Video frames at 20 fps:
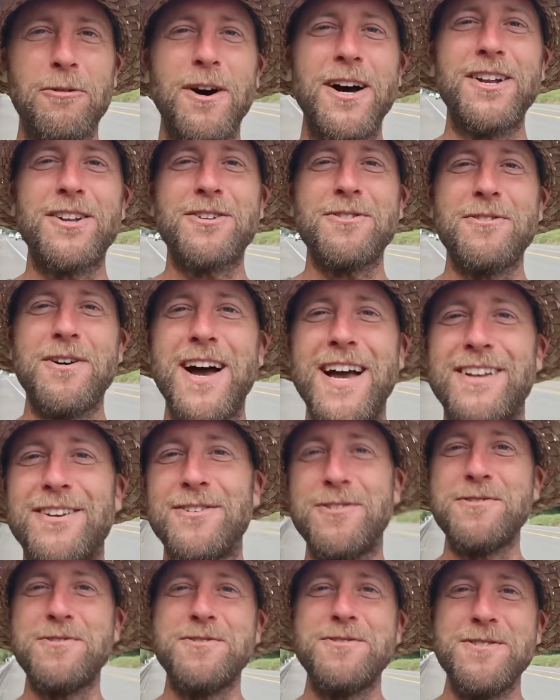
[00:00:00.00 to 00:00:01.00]
What do I
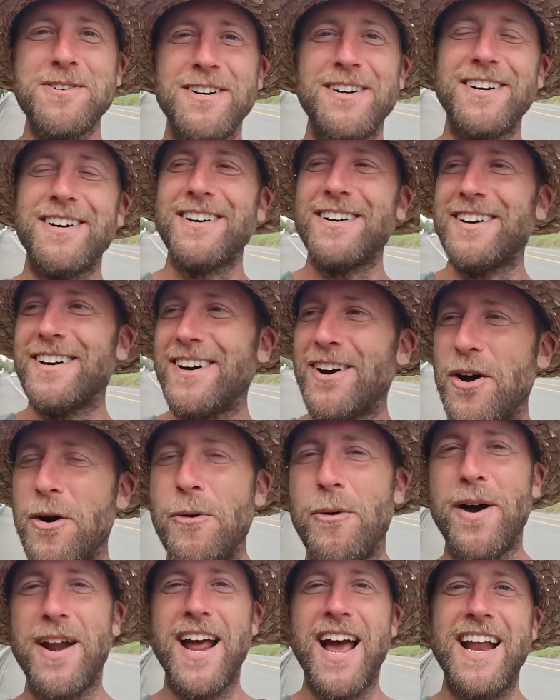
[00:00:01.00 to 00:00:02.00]
do
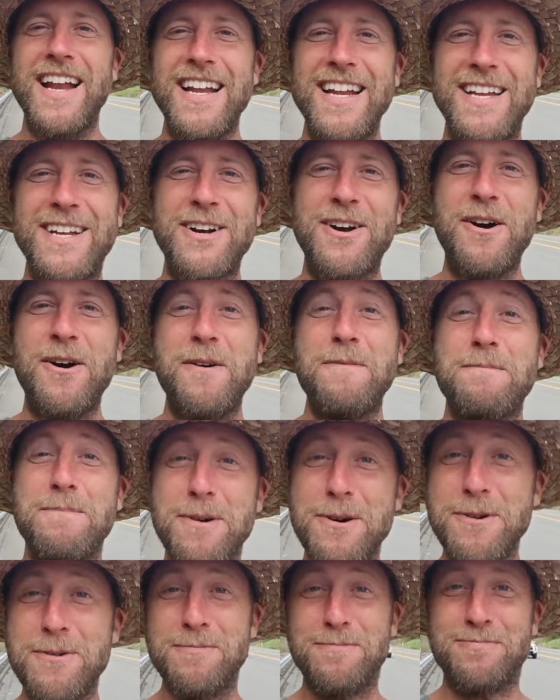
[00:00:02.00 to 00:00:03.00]
when I need to go
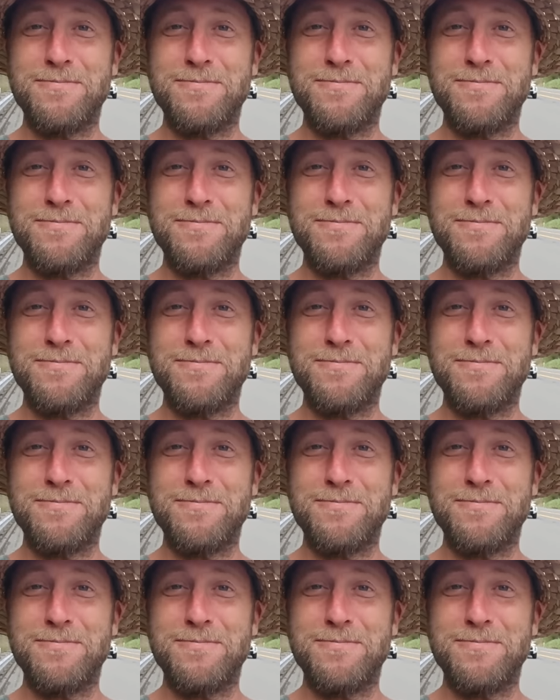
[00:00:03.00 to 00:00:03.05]
poop?